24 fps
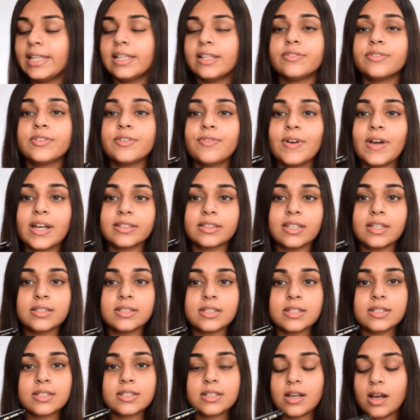The fact that
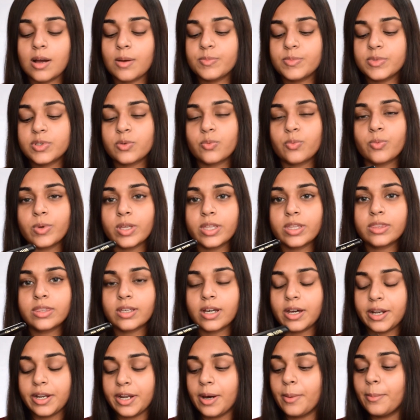it comes with
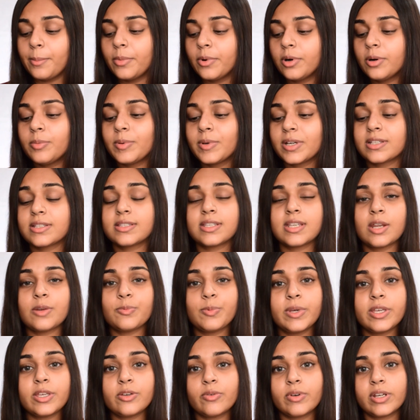a number because that
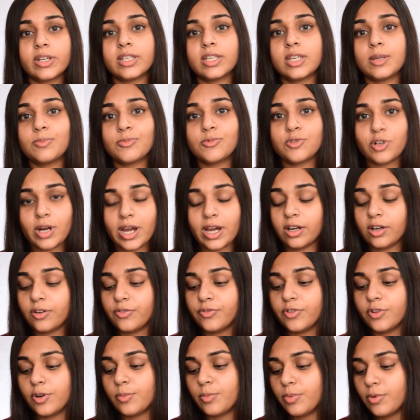way you can keep track of
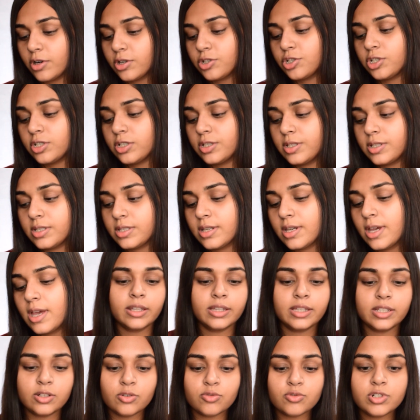your brushes.
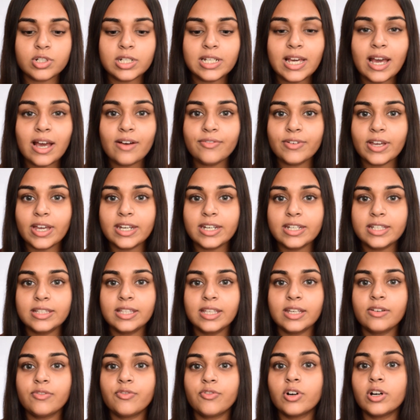They don't really have
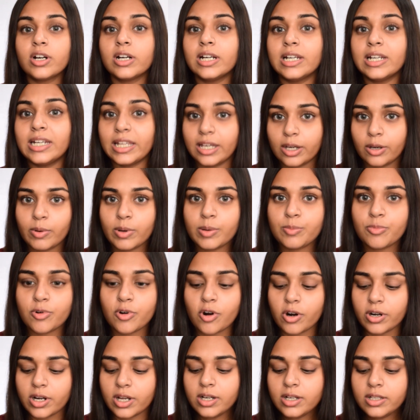anything for liquid
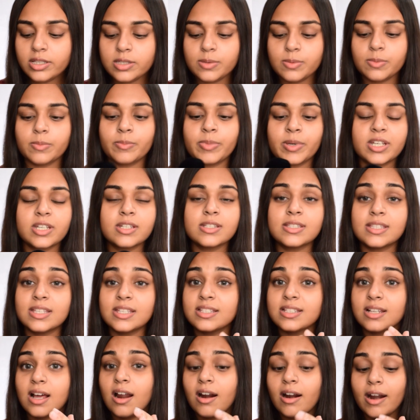products because
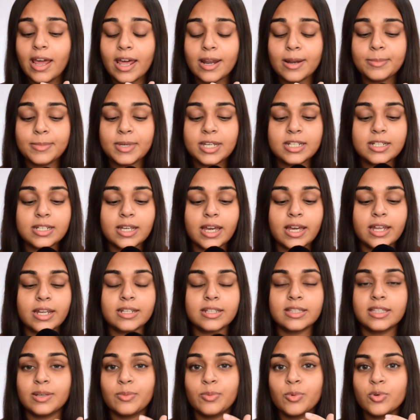these are handmade and
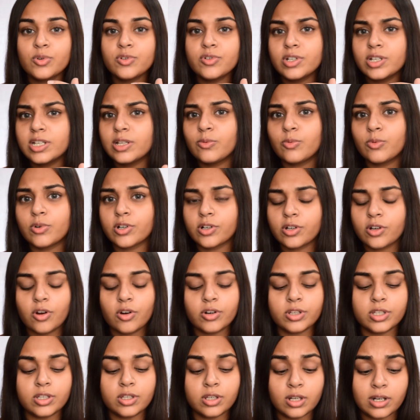they won't really work
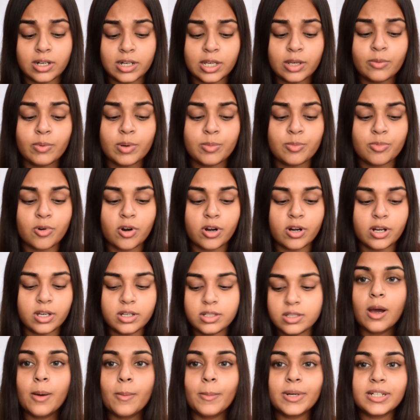on liquid
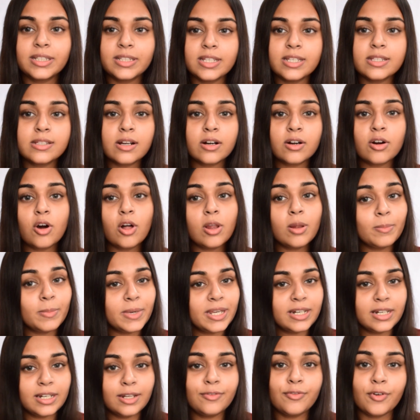products, but these are all
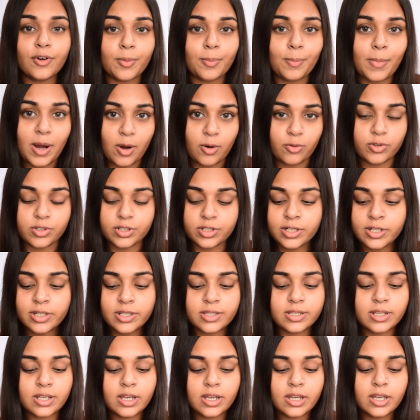mainly for
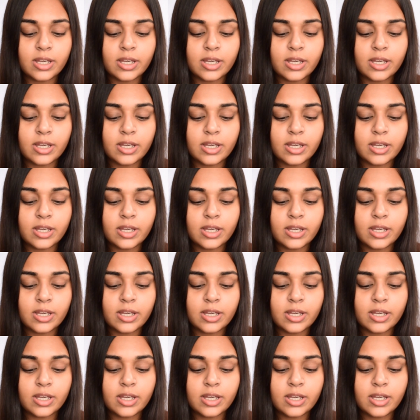powders.